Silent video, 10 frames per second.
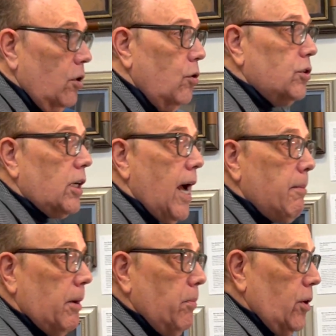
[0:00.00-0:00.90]
who's a
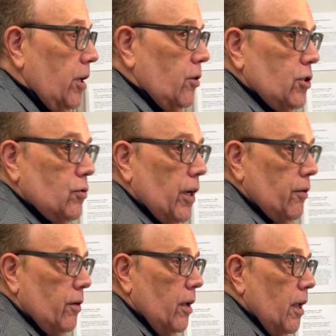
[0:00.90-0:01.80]
comic book
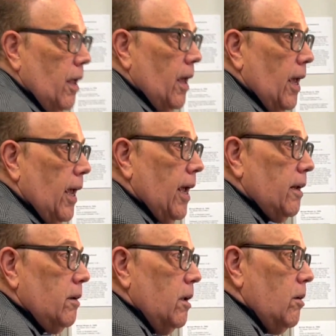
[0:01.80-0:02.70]
illustrator.
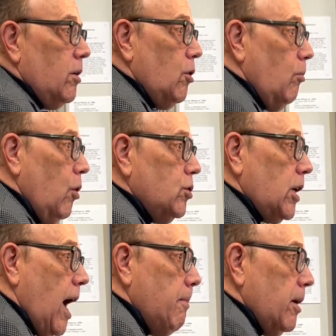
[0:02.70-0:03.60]
And you know, most
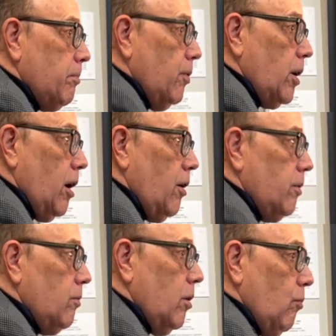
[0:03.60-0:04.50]
comic book
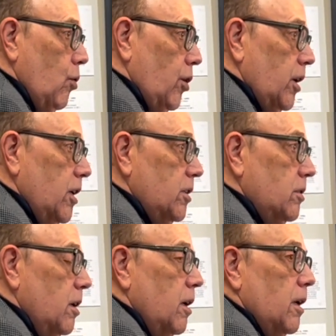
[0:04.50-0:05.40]
artwork is
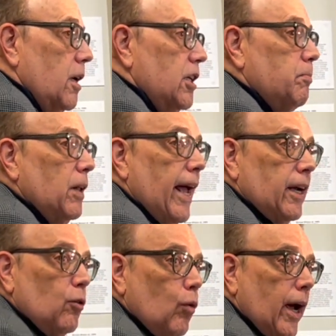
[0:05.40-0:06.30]
black
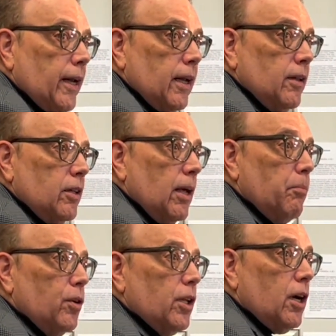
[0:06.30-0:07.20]
and white, and then they
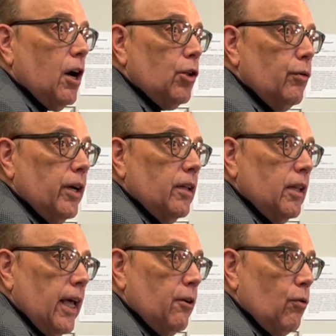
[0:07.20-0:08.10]
put the color in it
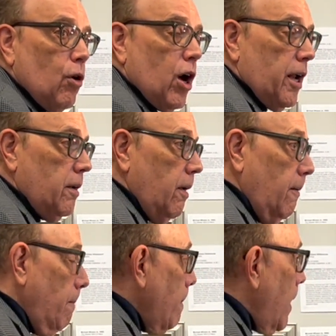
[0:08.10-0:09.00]
later on.
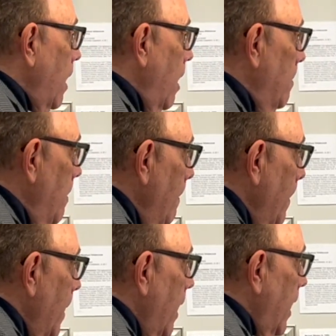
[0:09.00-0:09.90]

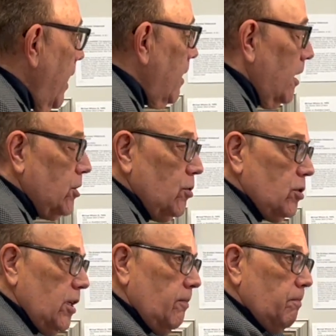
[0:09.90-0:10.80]
And it's
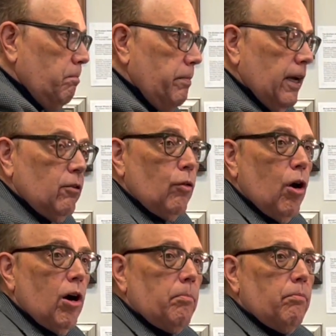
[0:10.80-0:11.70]
usually big,
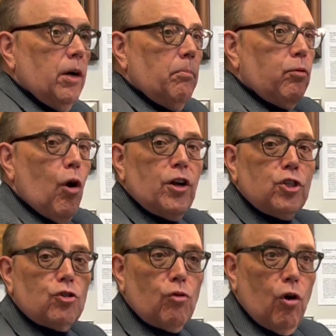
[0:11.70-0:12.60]
long, broad
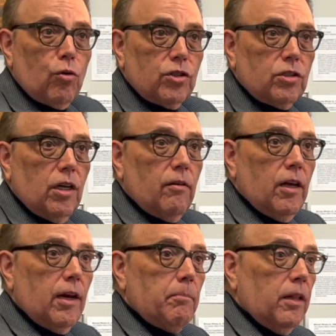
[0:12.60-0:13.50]
strokes
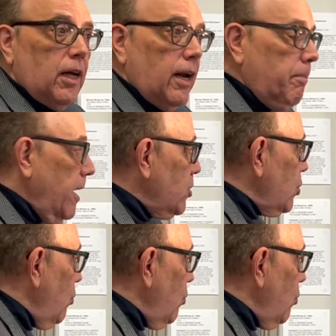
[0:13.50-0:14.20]
and a lot of pencil